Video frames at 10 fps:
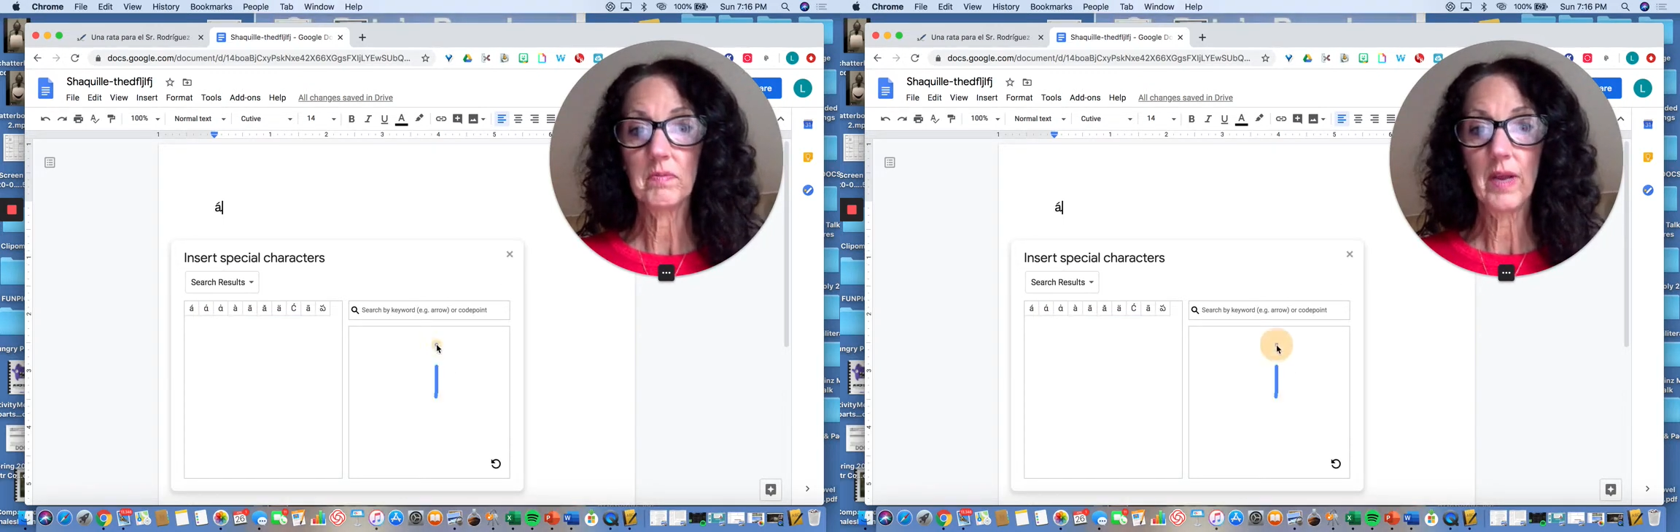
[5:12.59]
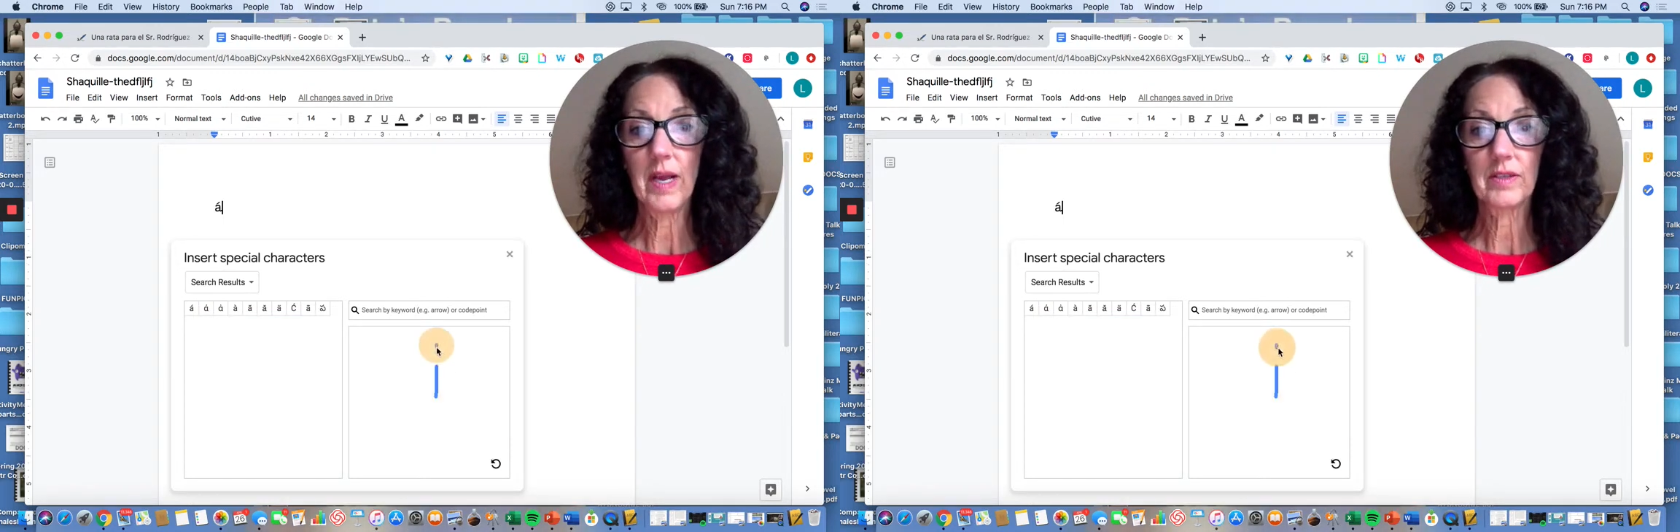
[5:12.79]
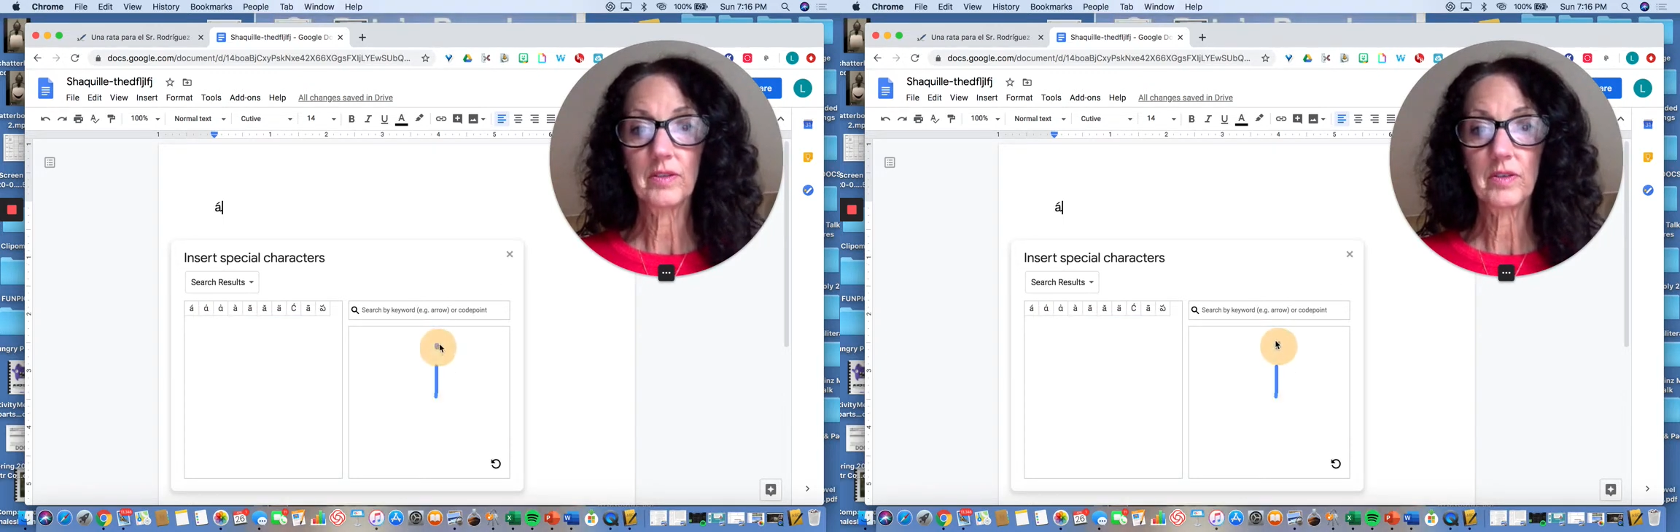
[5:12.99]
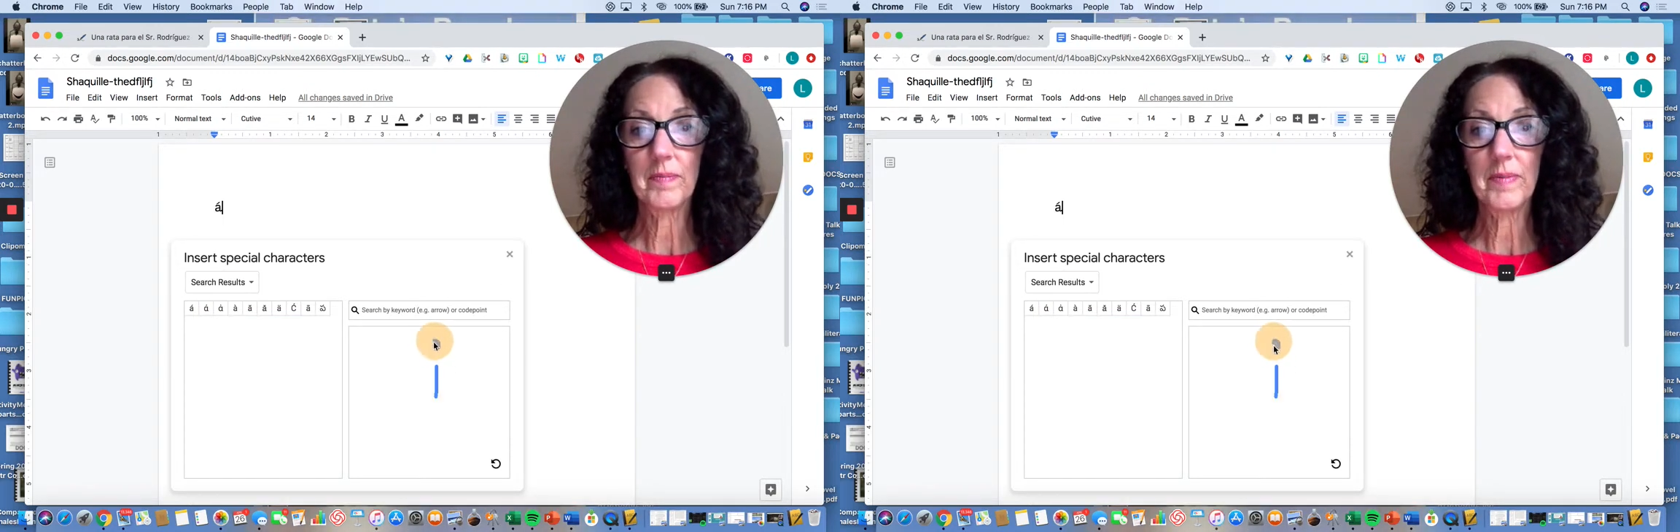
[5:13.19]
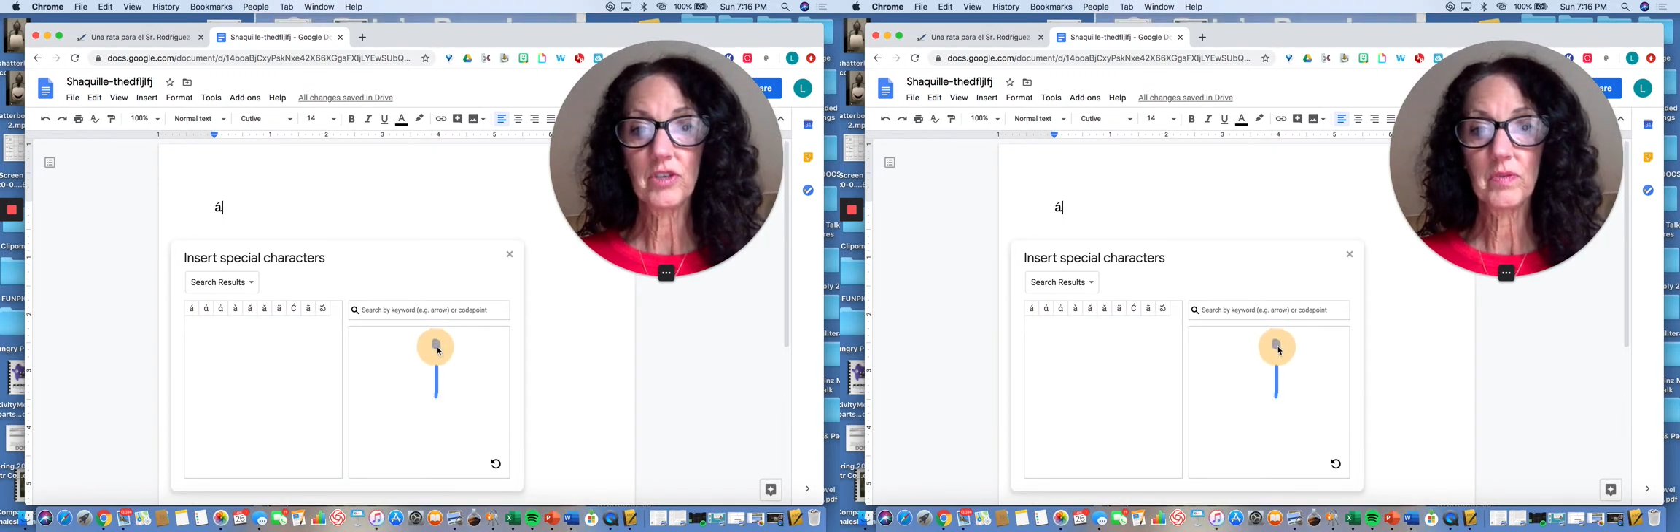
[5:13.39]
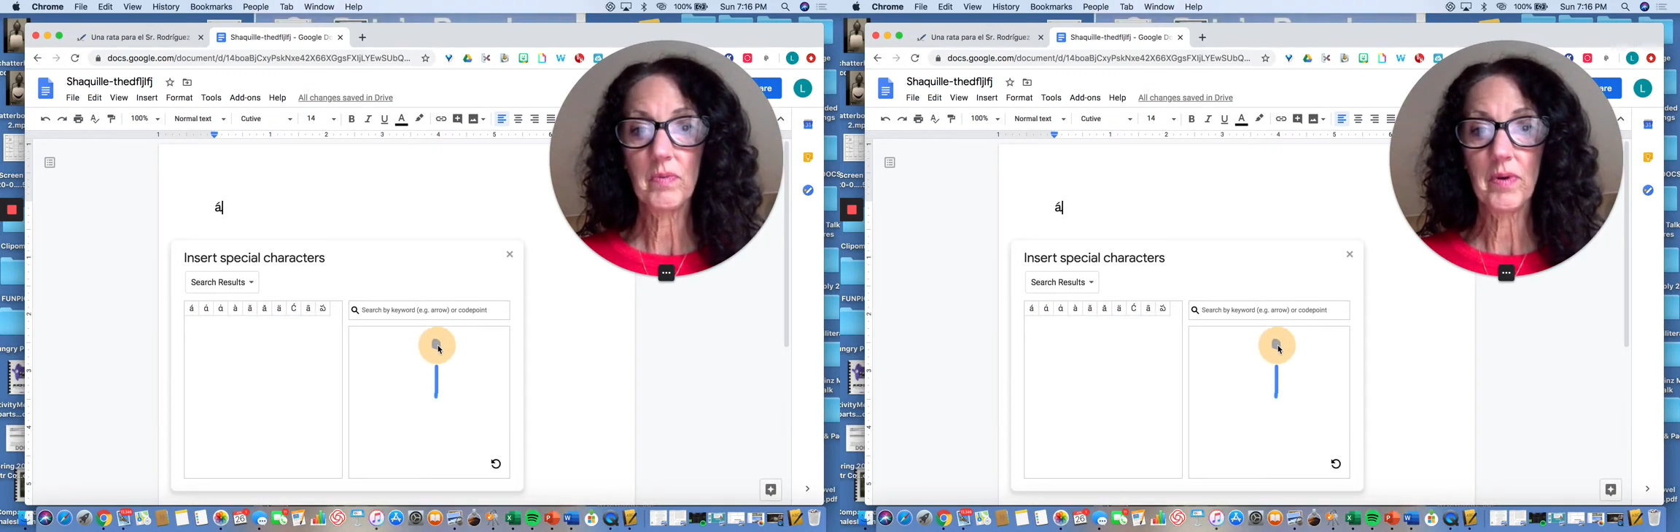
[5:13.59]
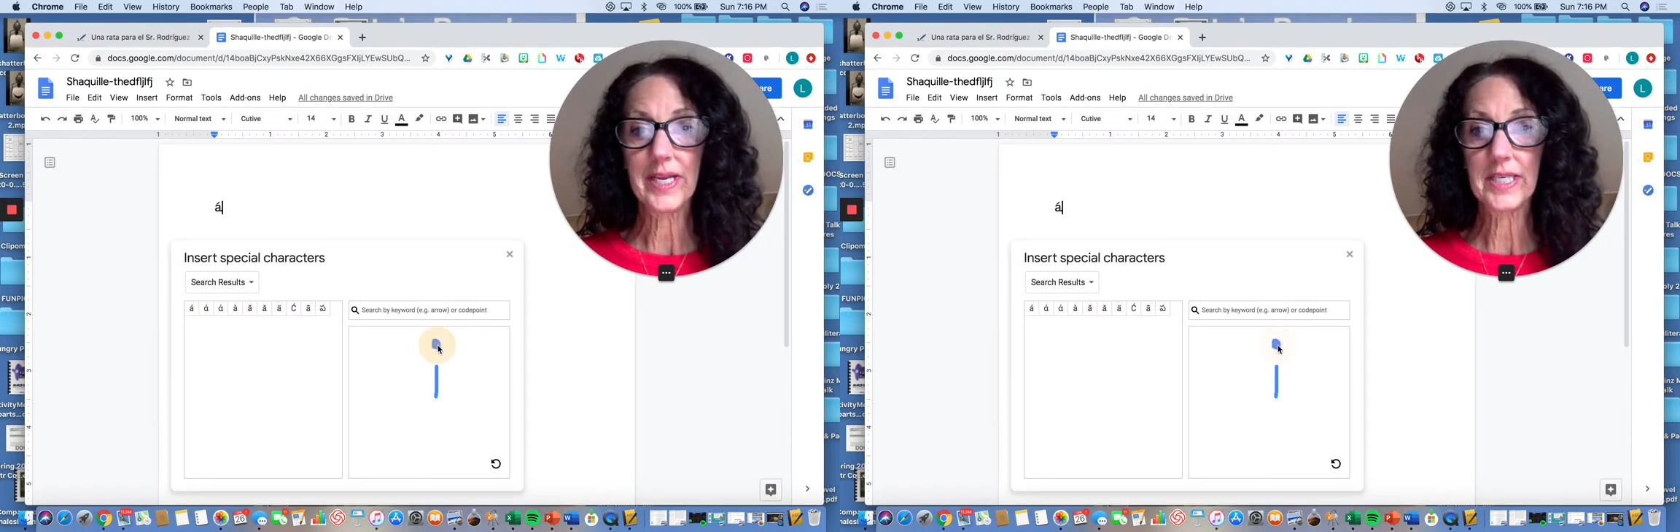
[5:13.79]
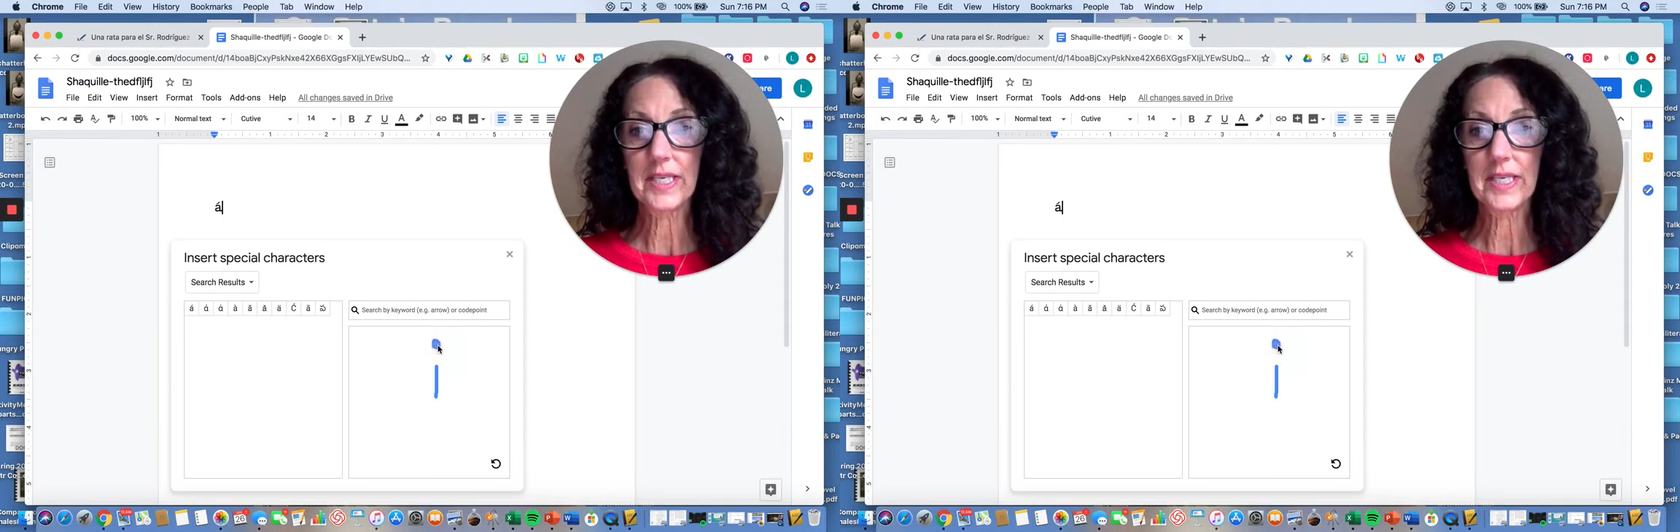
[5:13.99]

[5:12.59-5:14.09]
exclamation point.